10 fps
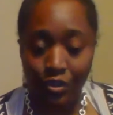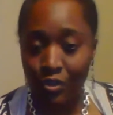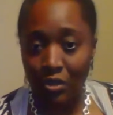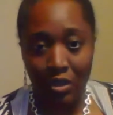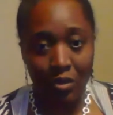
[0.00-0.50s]

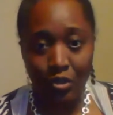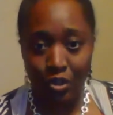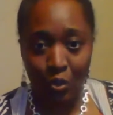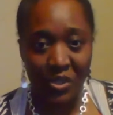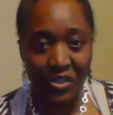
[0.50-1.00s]
Just you know,
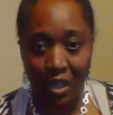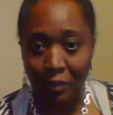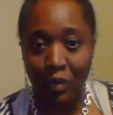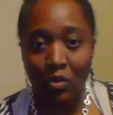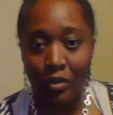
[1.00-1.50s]
just squeeze a
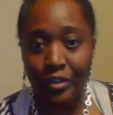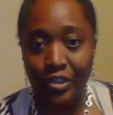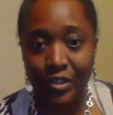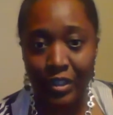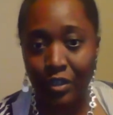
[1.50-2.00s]
couple of
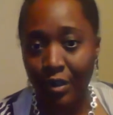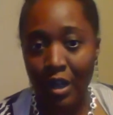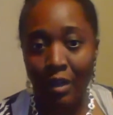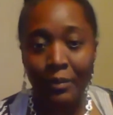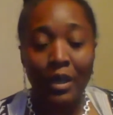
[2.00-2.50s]
oranges in your
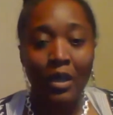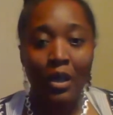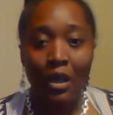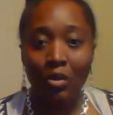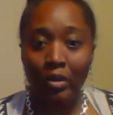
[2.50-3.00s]
cup
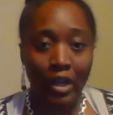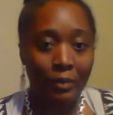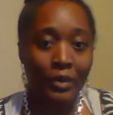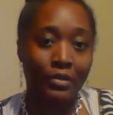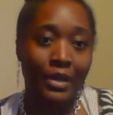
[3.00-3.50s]
or a
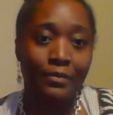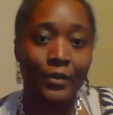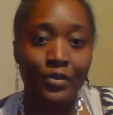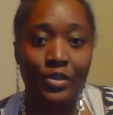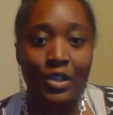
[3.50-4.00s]
couple of
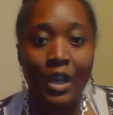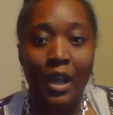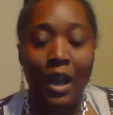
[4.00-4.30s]
grapefruits,